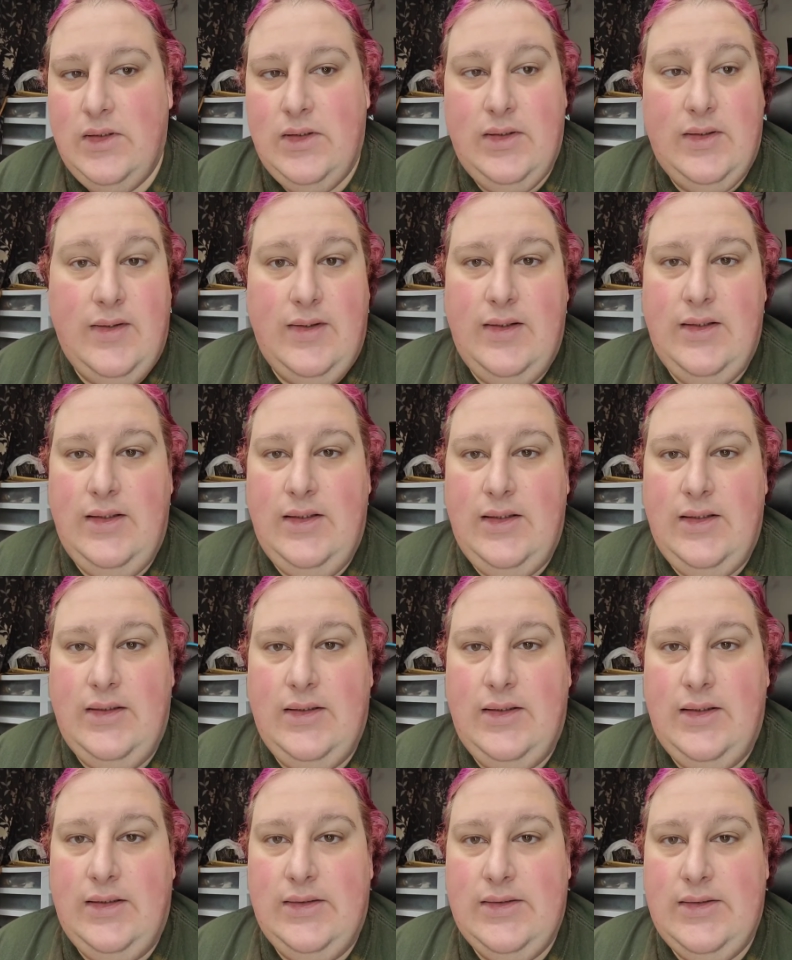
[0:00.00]
The
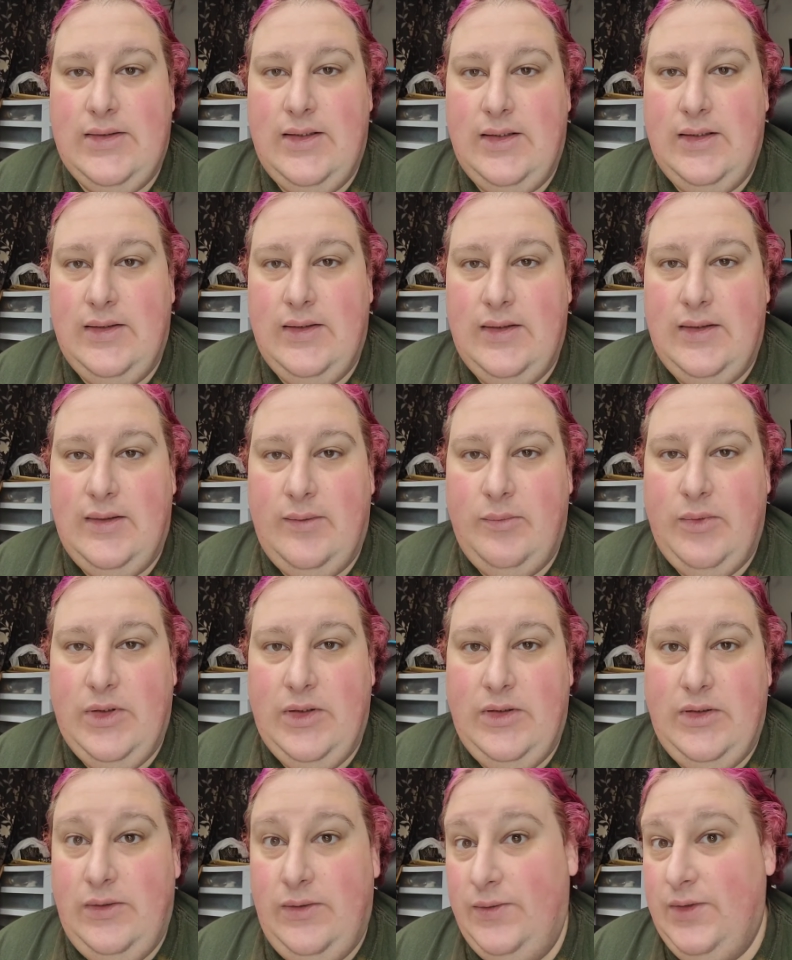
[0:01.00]
next thing that I'm going to
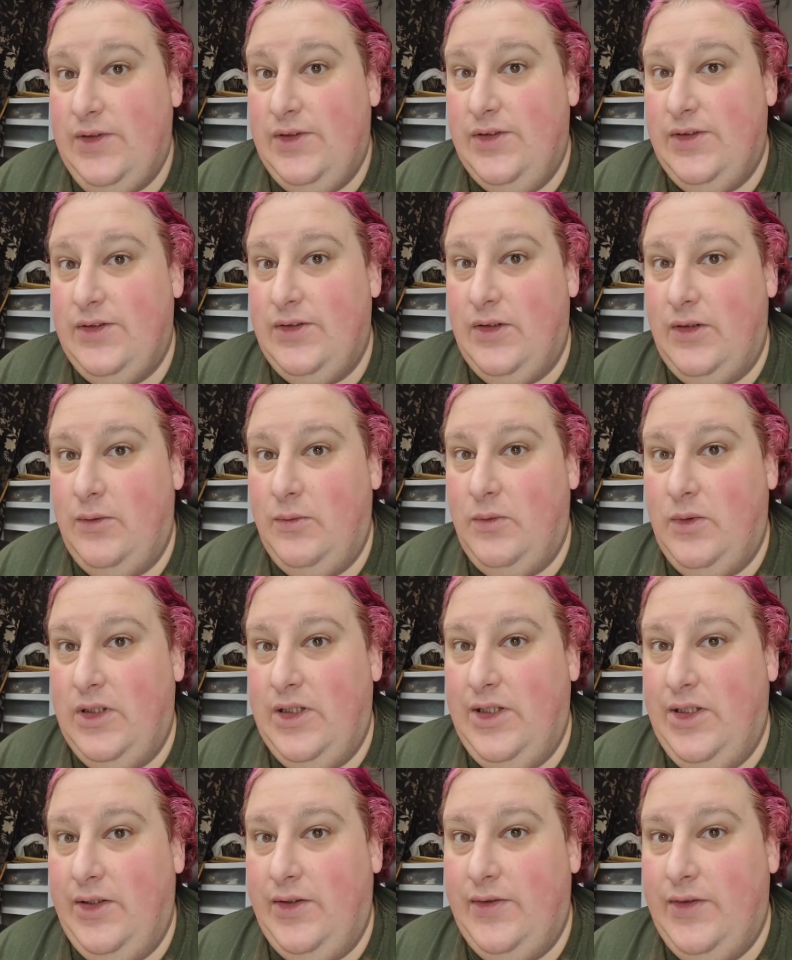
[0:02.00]
do is start
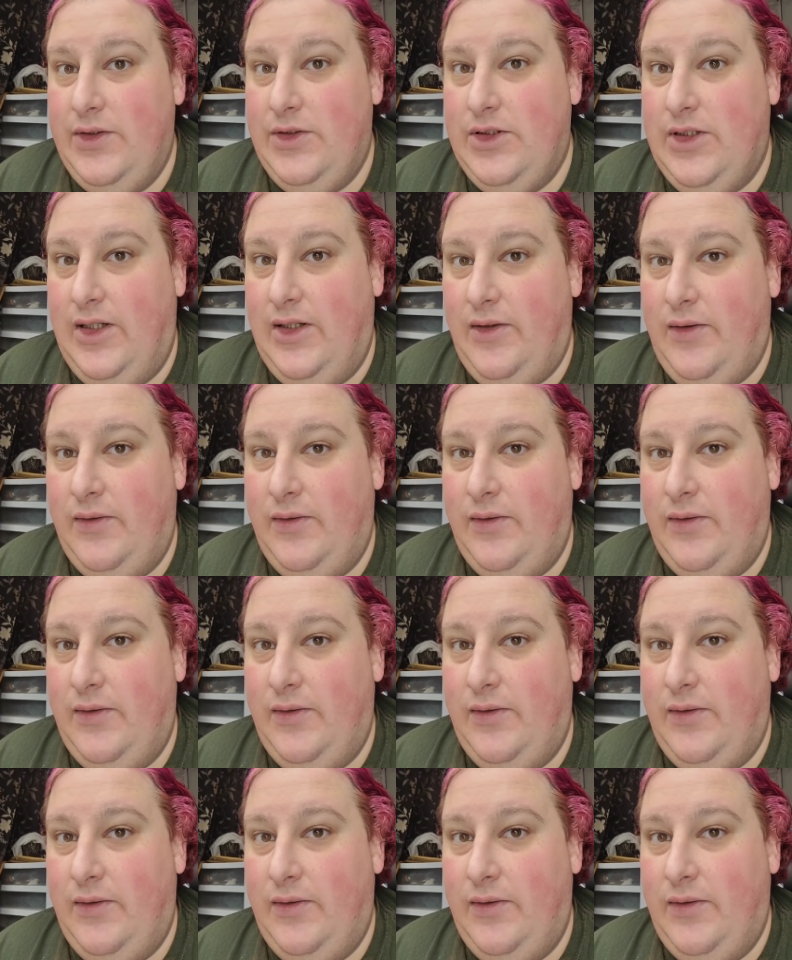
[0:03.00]
working on the shadow,